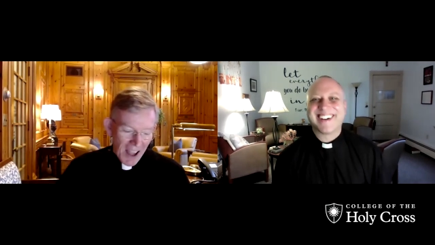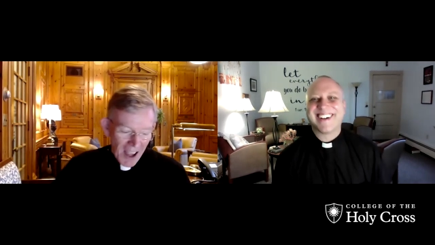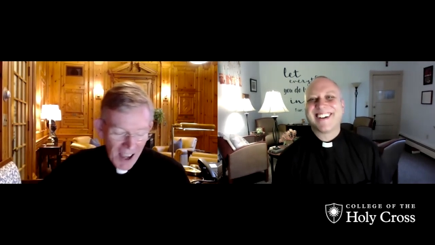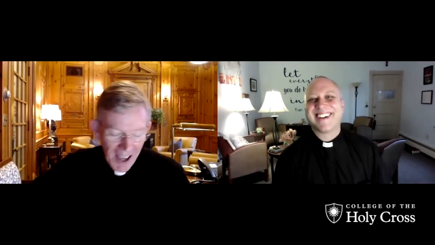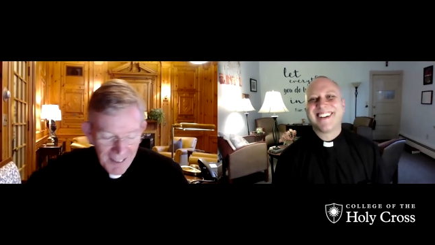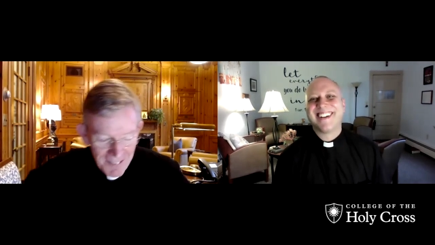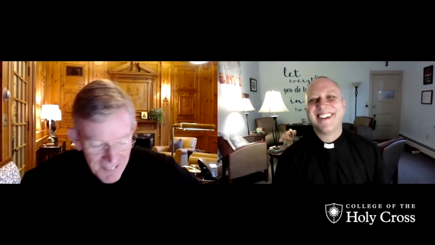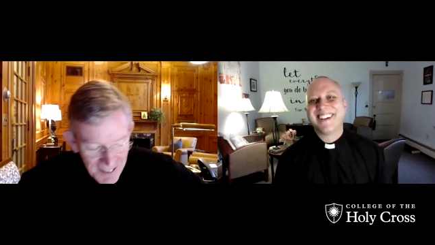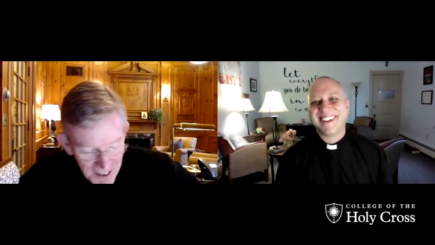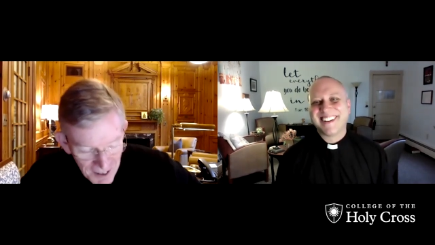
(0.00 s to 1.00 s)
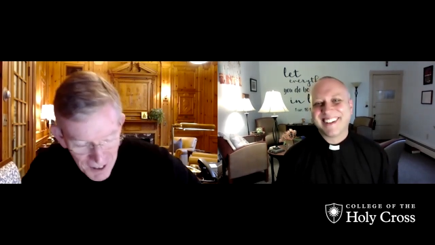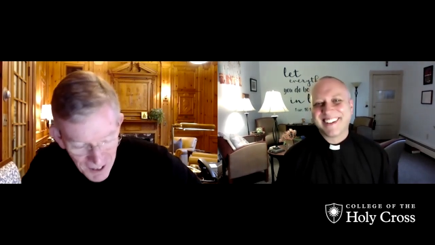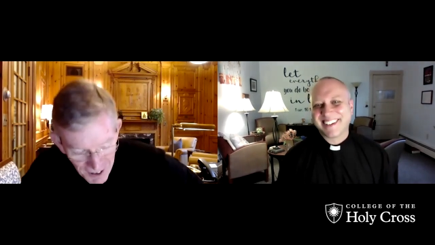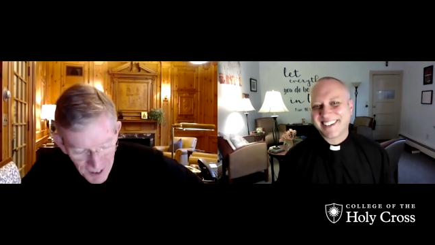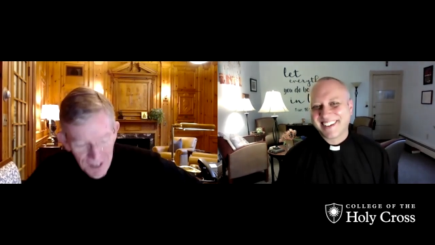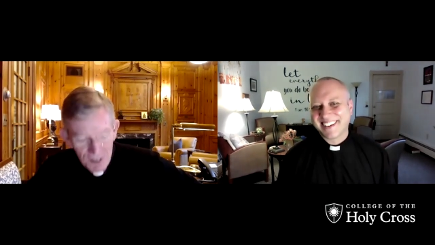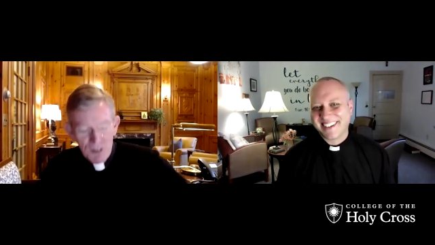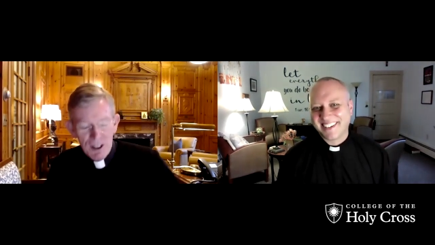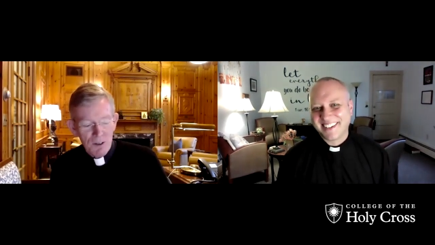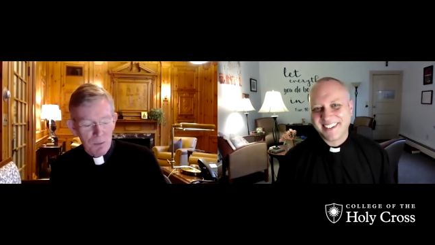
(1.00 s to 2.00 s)
Speaker 1: uh, you
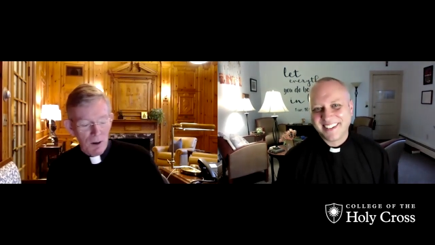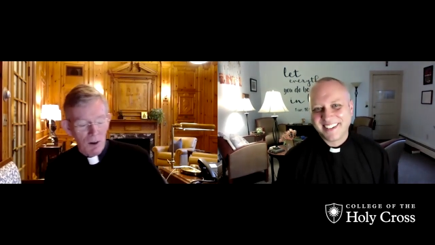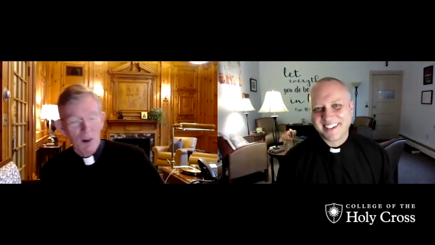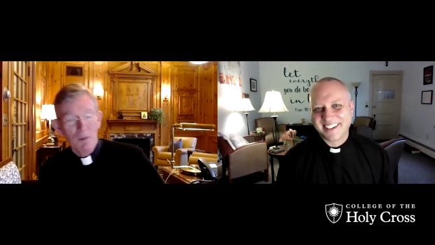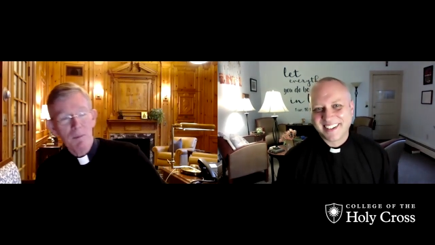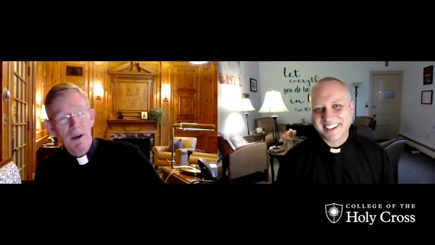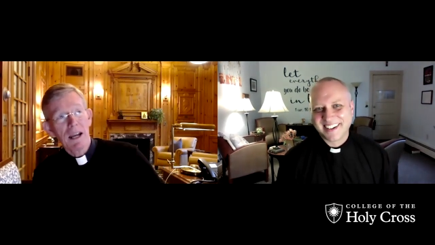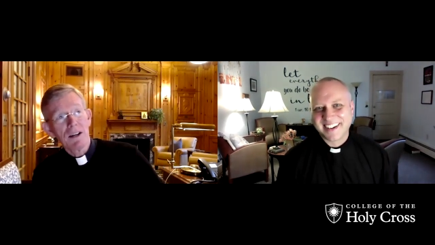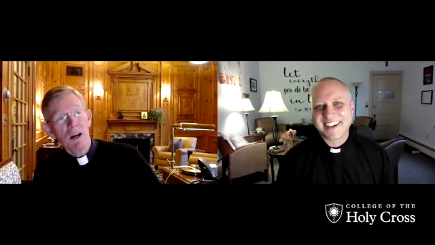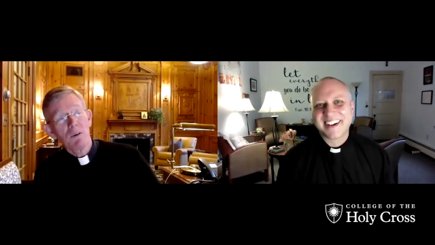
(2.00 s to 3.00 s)
teased me earlier about my age.